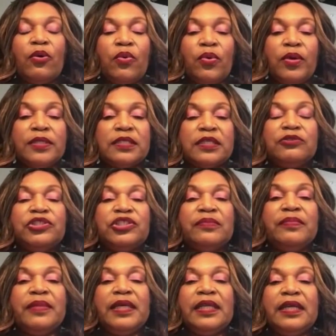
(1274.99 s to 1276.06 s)
on
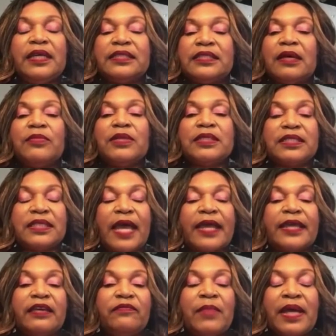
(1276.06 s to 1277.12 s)
social media, some was, because I
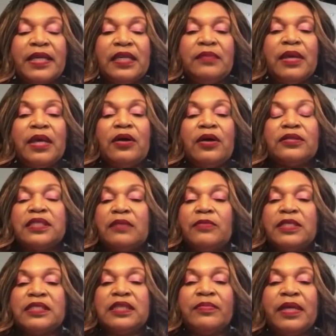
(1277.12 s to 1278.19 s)
give my email, some
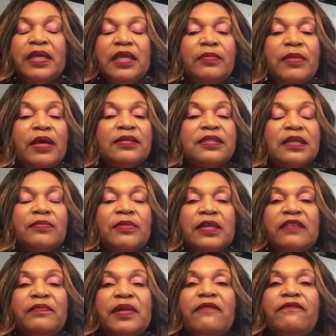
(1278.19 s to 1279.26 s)
will send me an email, some will
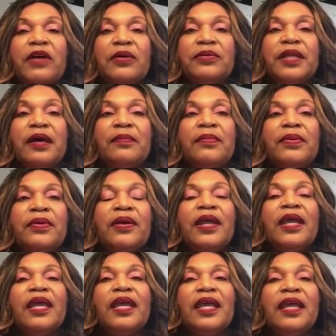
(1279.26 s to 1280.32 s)
give me a phone number,
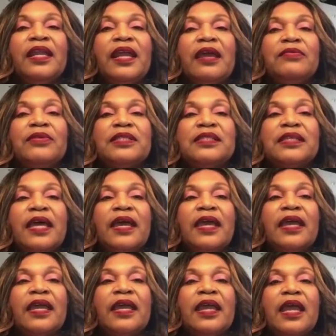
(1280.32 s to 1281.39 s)
and they will
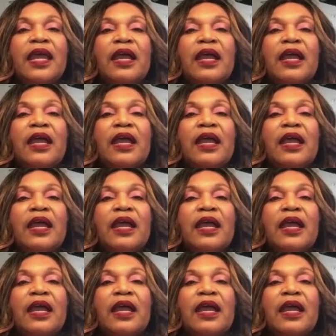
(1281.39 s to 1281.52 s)
say,